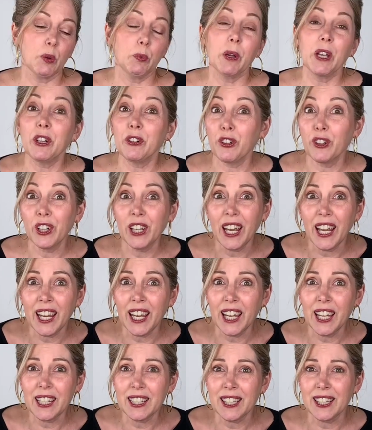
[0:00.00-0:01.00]
we
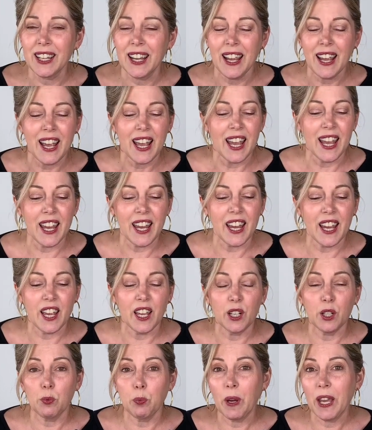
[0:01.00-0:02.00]
create,
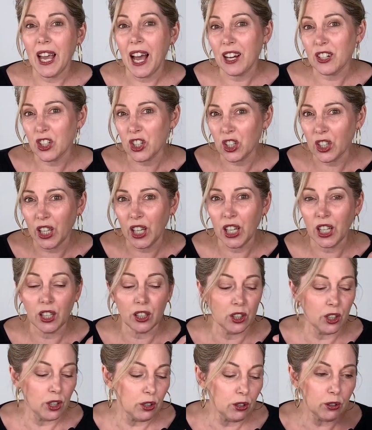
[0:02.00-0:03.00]
and we actually
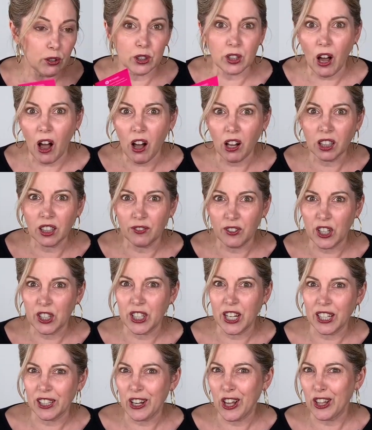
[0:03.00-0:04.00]
use all of our
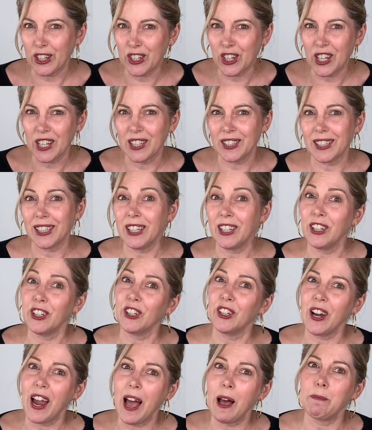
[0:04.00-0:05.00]
technologies
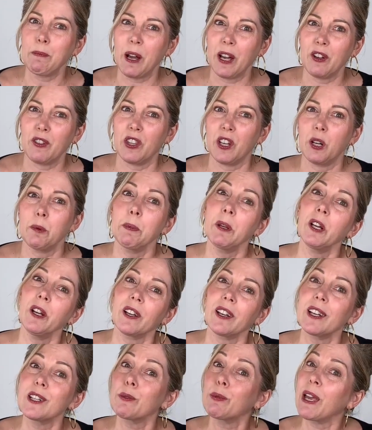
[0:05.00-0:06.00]
here at Bio-Therapeutic
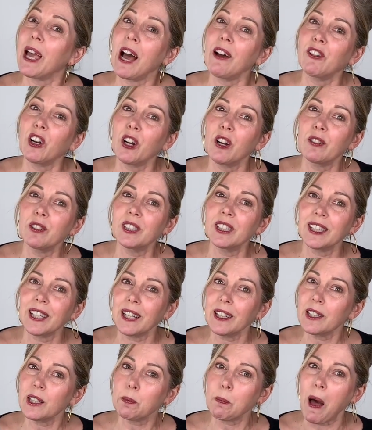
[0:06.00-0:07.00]
because we have our own
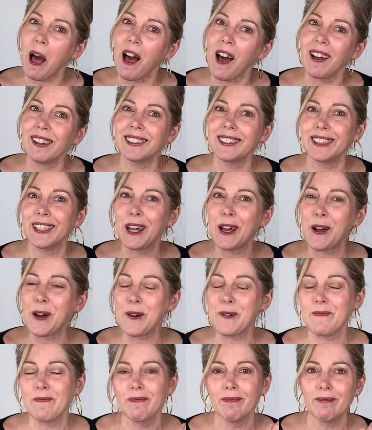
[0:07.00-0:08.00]
skin spa. So